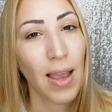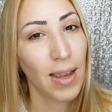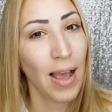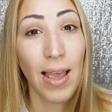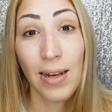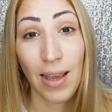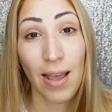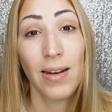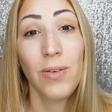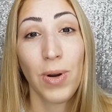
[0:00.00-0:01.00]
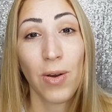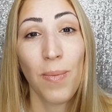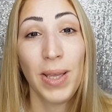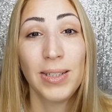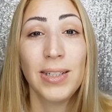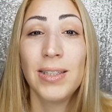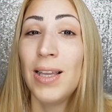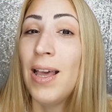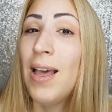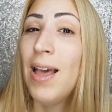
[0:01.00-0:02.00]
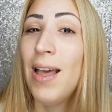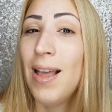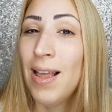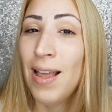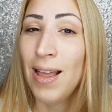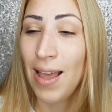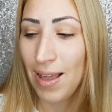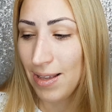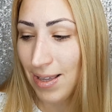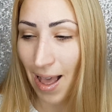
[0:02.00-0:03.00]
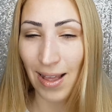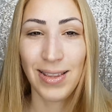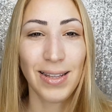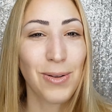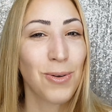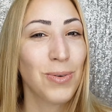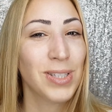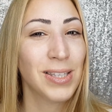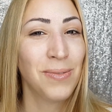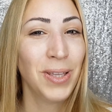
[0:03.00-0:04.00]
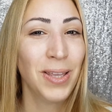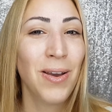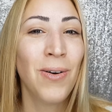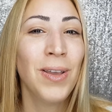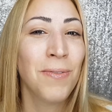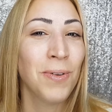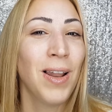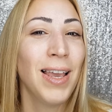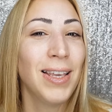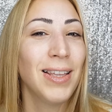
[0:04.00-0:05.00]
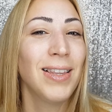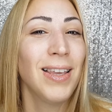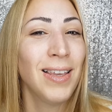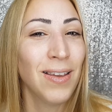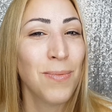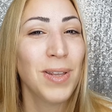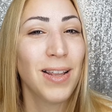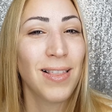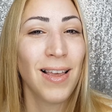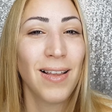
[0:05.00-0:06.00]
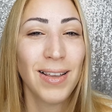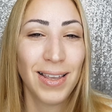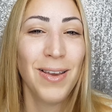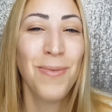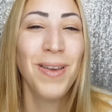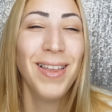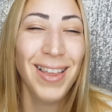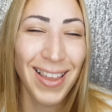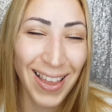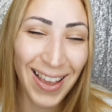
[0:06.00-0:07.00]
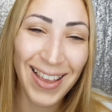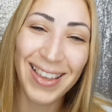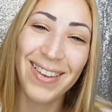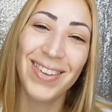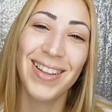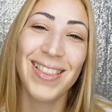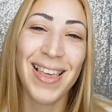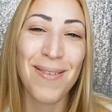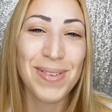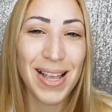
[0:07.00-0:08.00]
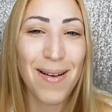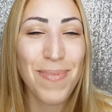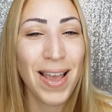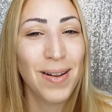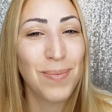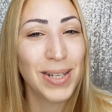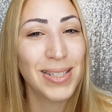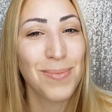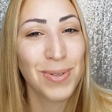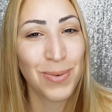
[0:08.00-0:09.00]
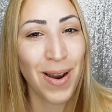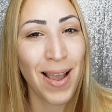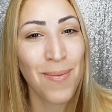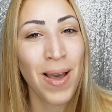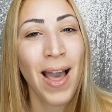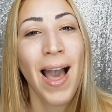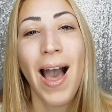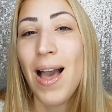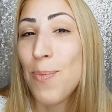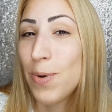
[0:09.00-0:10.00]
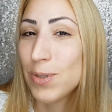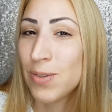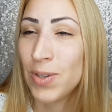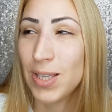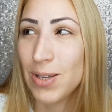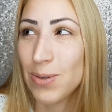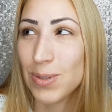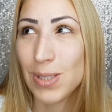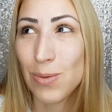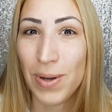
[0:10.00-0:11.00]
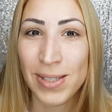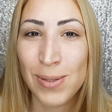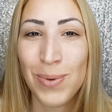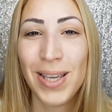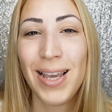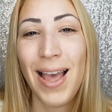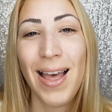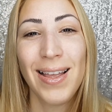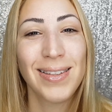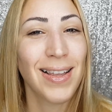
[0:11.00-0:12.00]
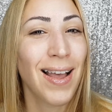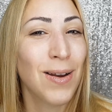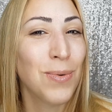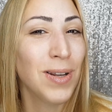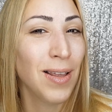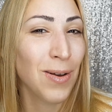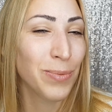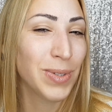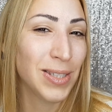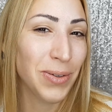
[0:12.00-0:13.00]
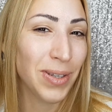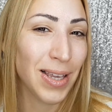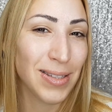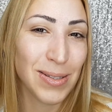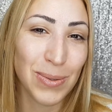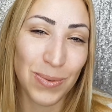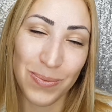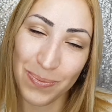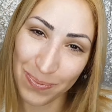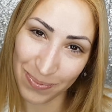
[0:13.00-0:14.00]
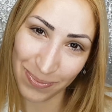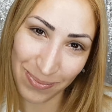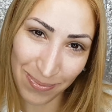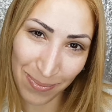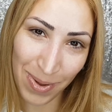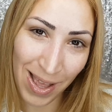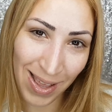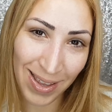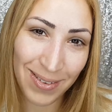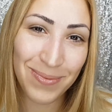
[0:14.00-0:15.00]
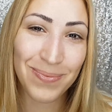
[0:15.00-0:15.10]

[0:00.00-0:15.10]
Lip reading: I highly recommend it. And yeah, that concludes this video. If you like it, give it a thumbs up, and please subscribe. I post videos twice a week, and I really hope to see you again soon. Bye!